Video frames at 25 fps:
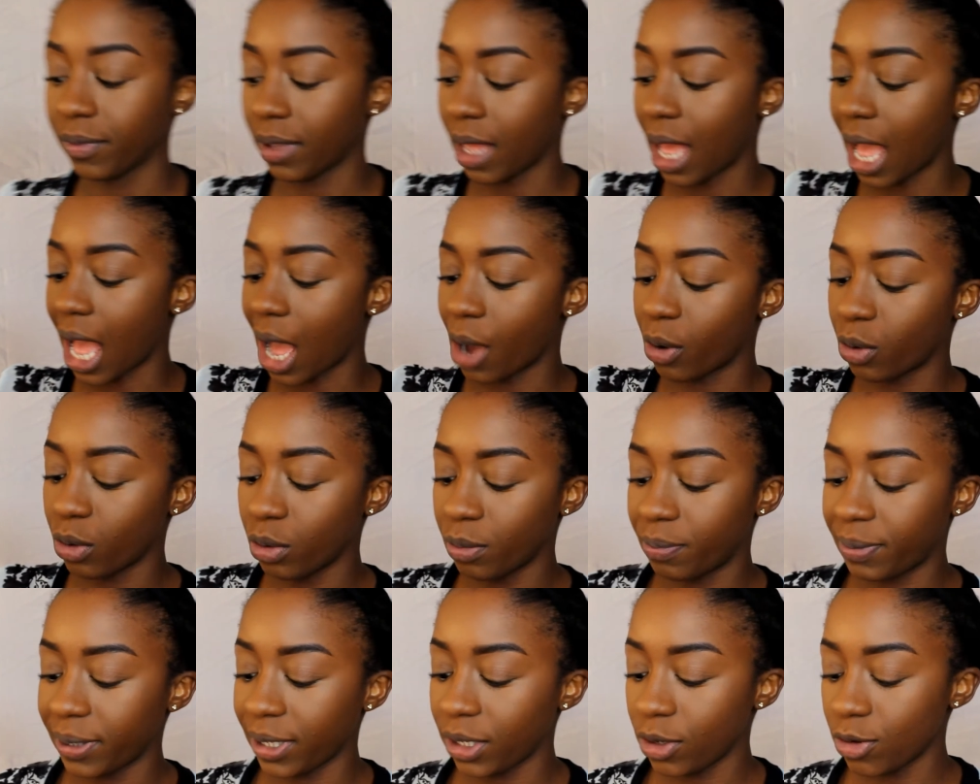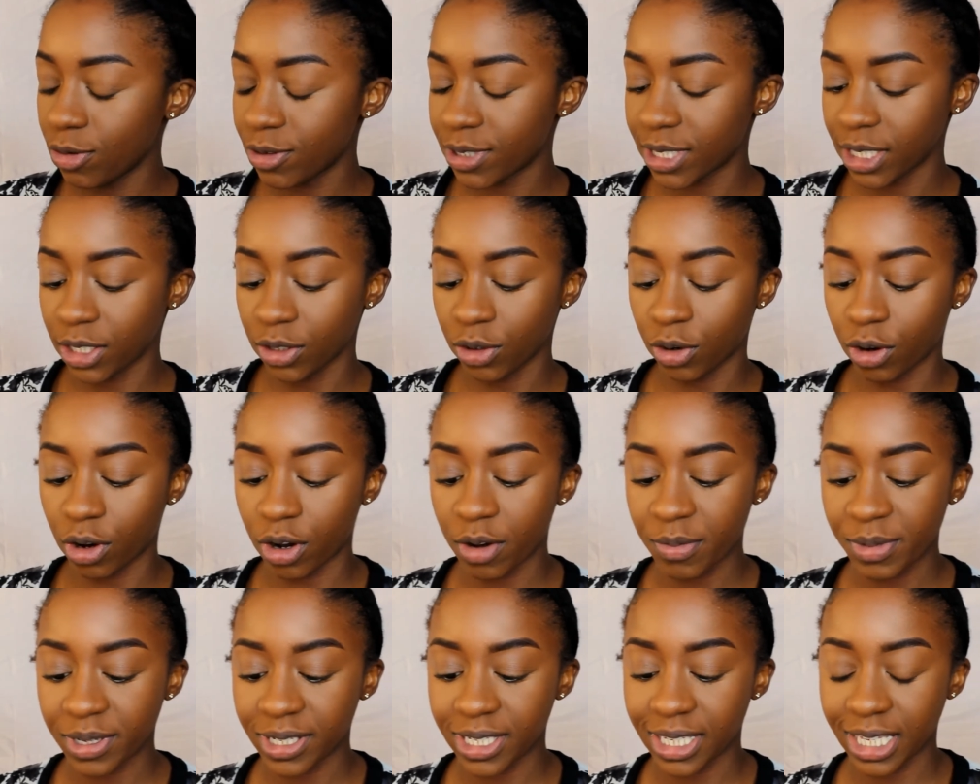I will be using
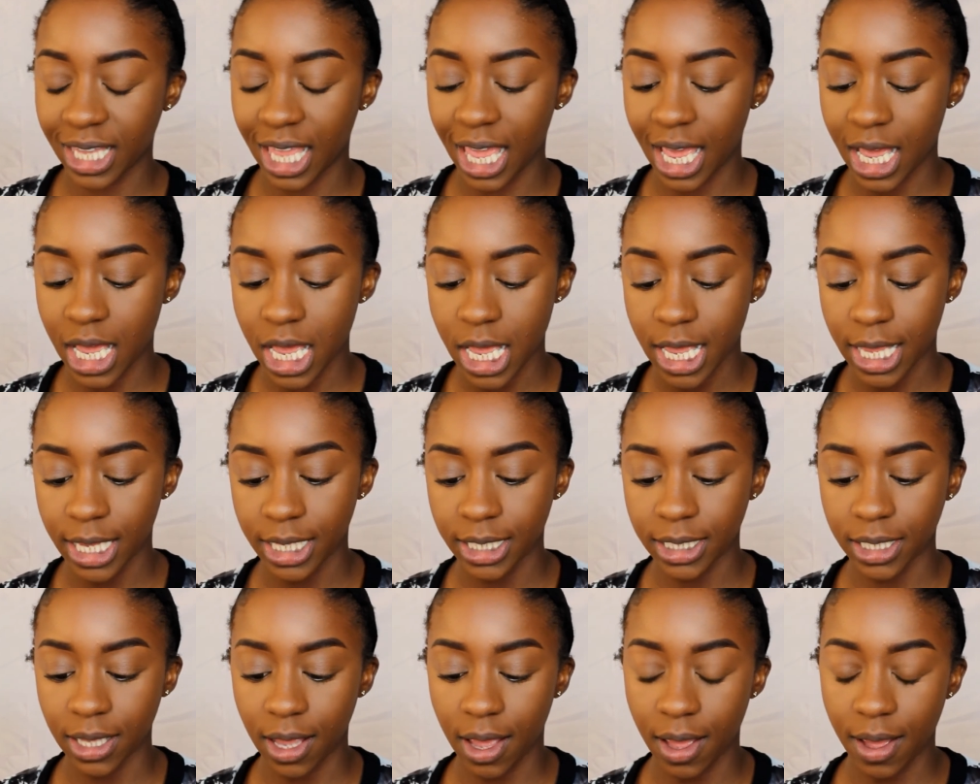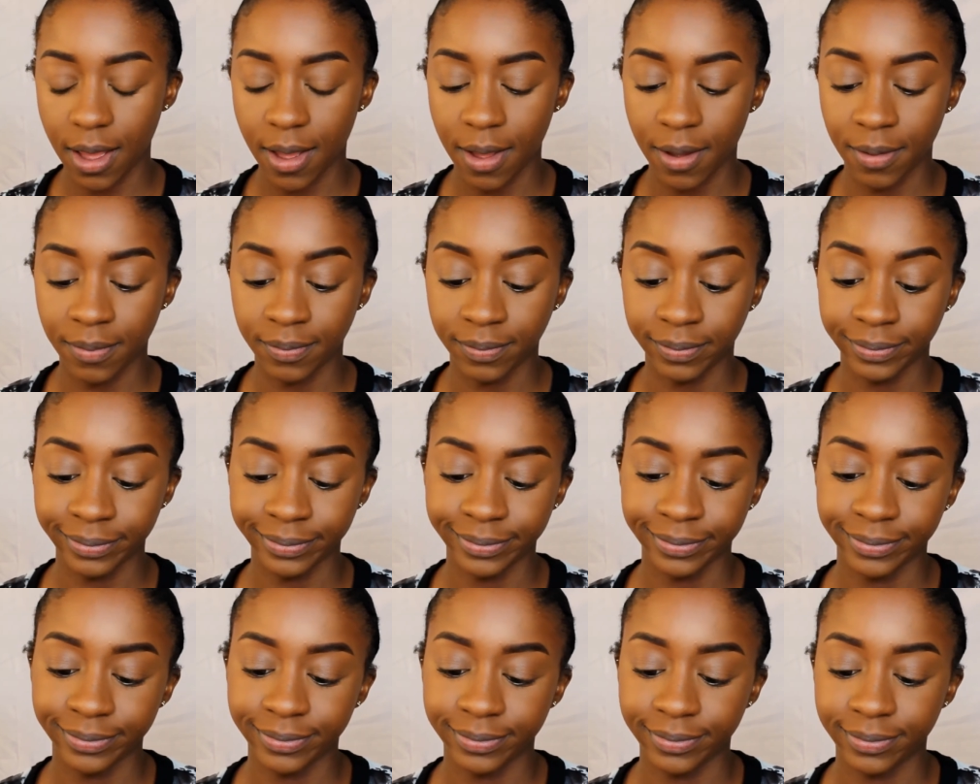Laura Mercier's
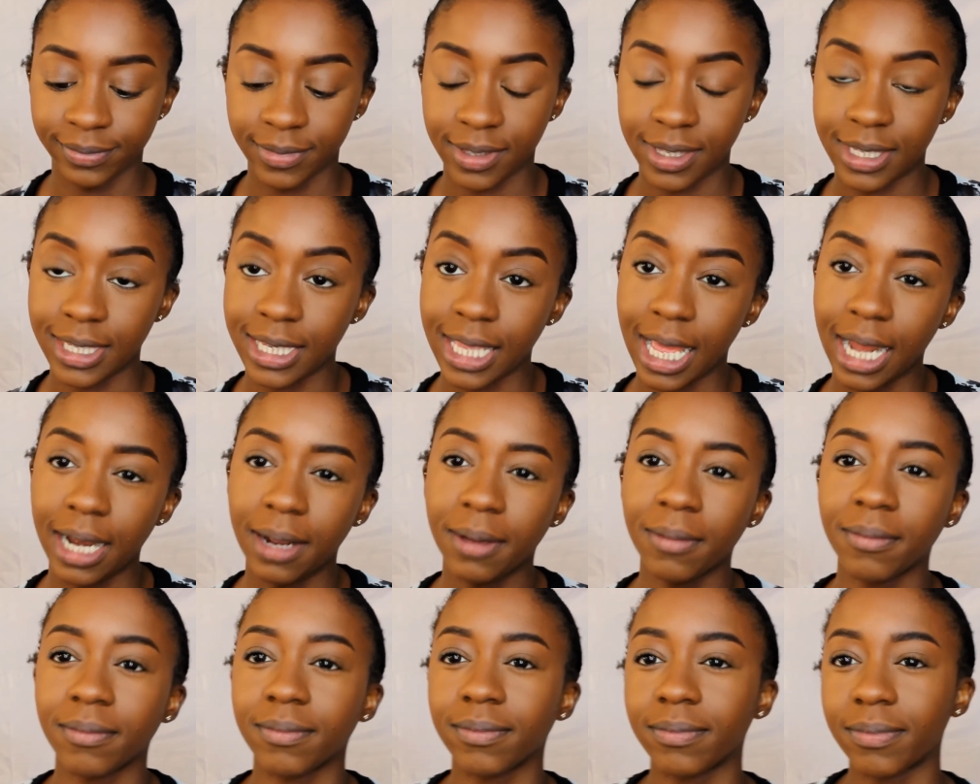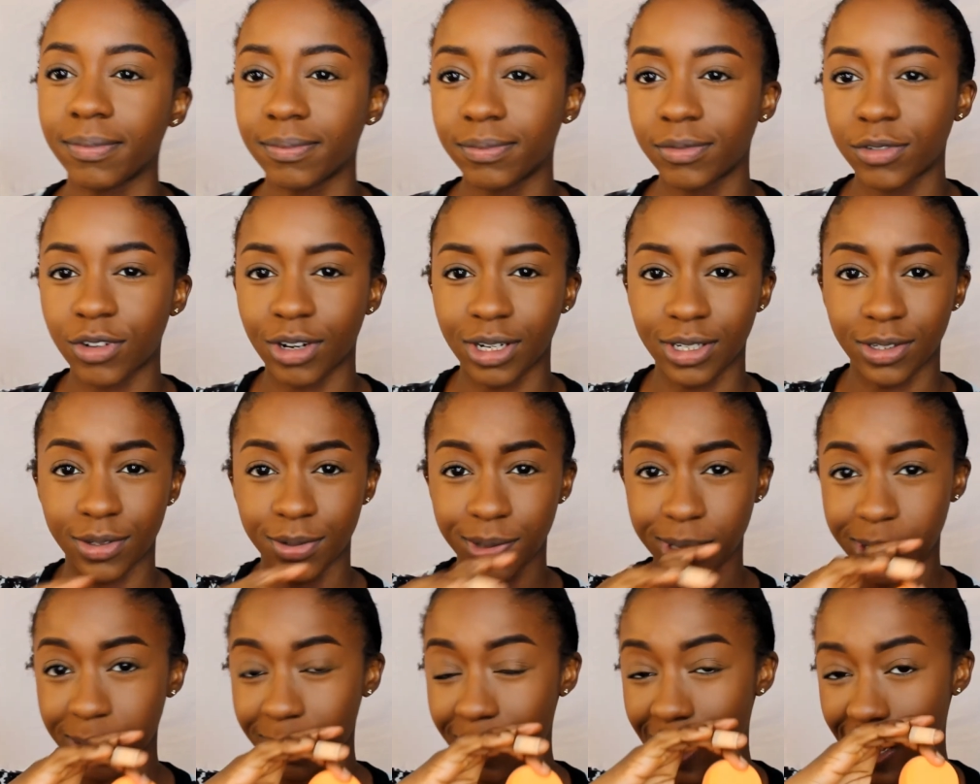setting
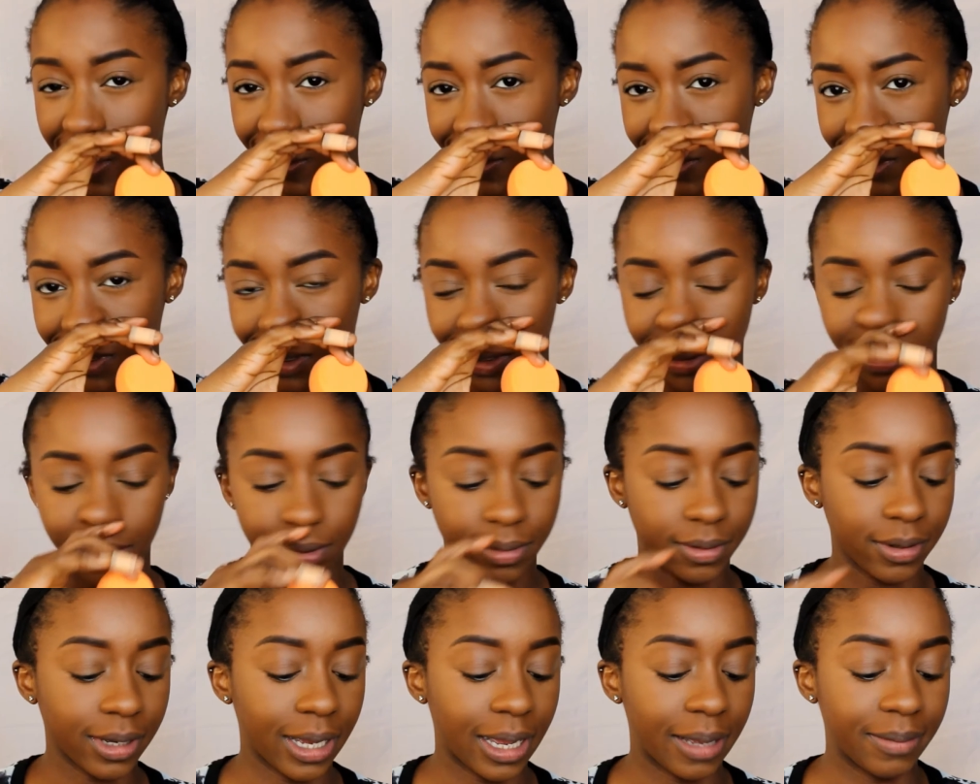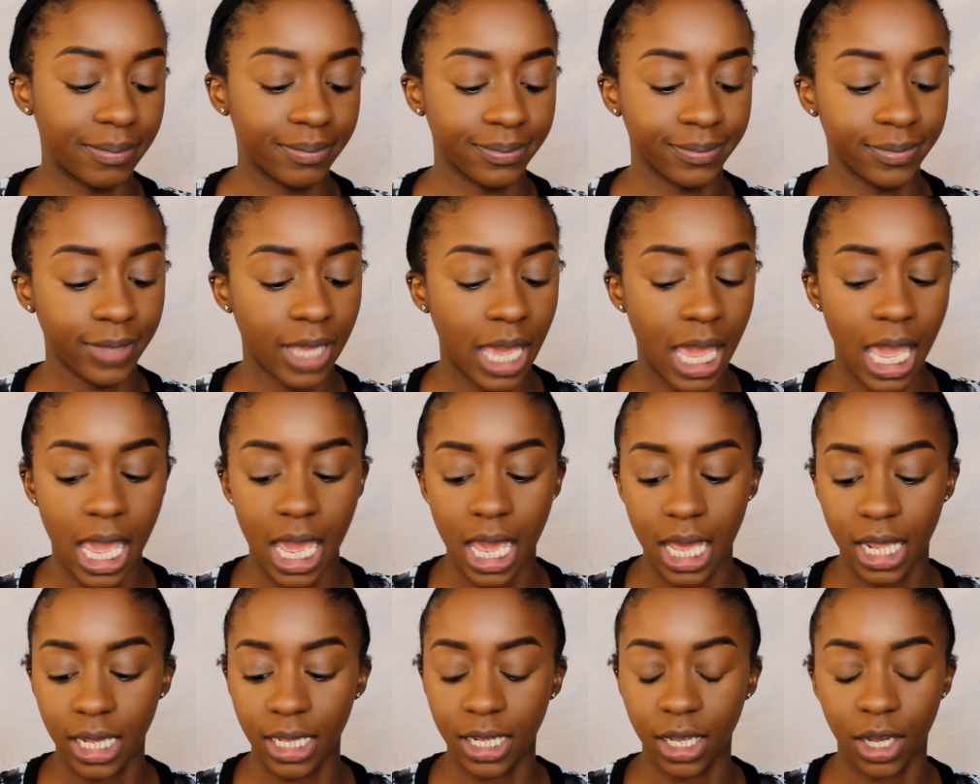translucent powder, okay,
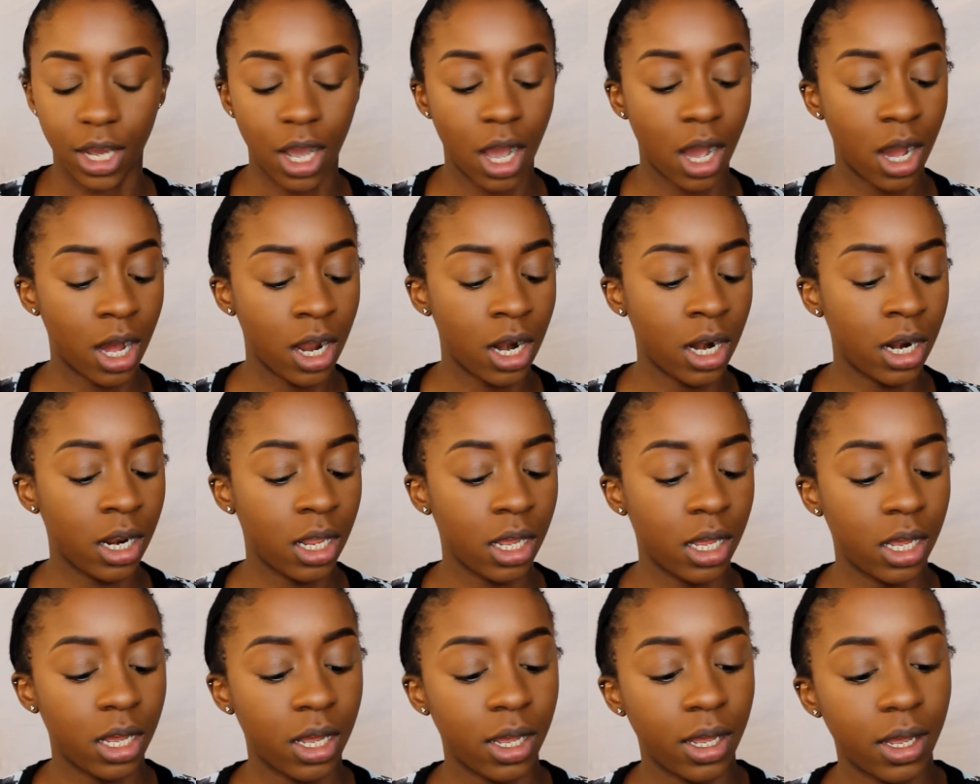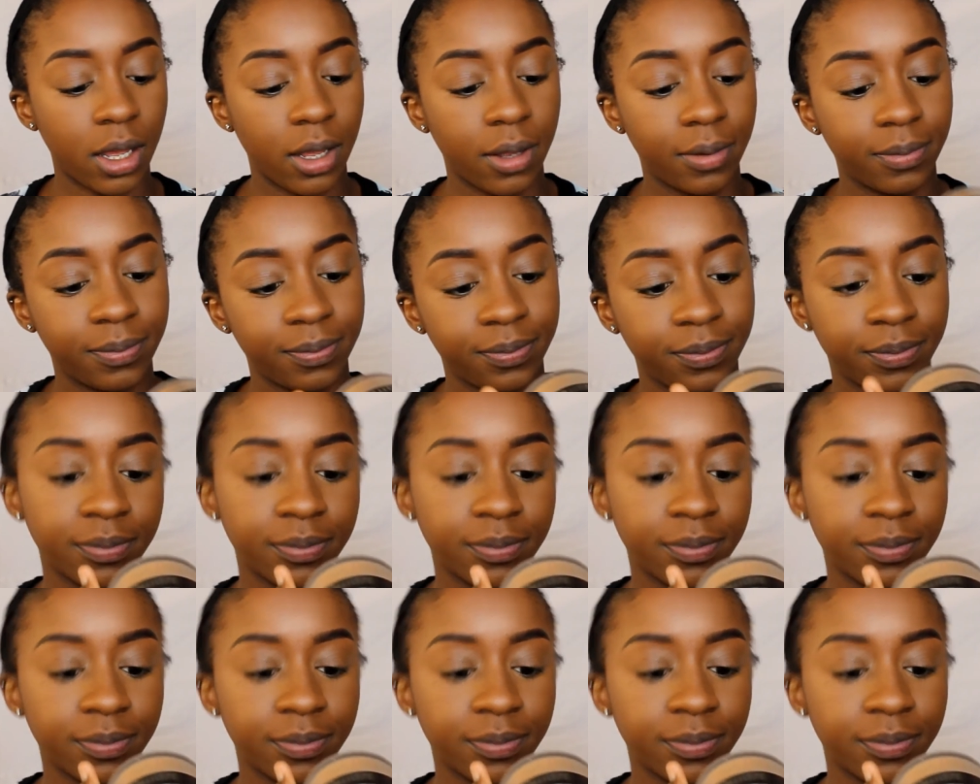in the color